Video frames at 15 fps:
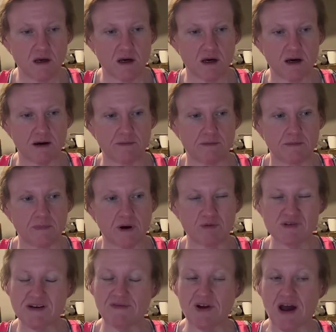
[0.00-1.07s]
I was
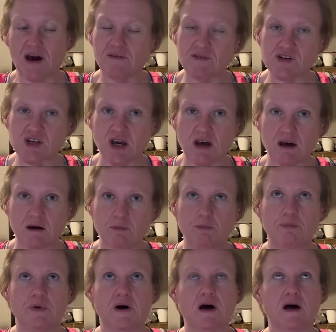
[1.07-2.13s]
never out of a job,
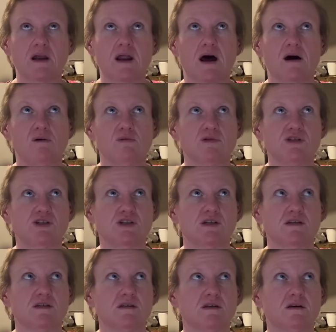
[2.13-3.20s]
but I was
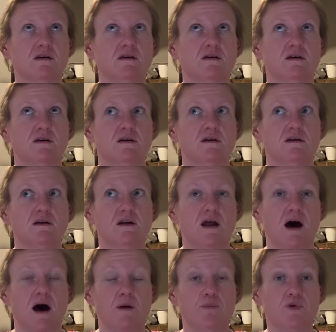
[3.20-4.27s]
just
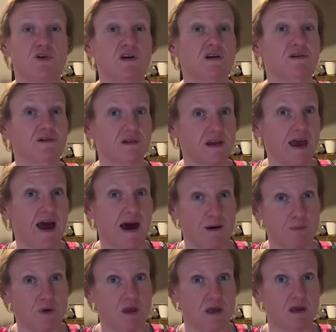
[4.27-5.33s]
not particularly
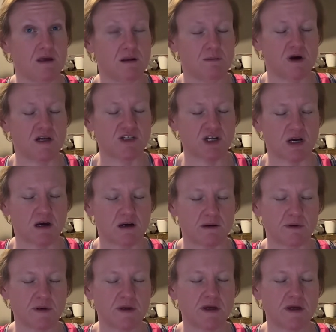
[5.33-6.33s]
happy in my job.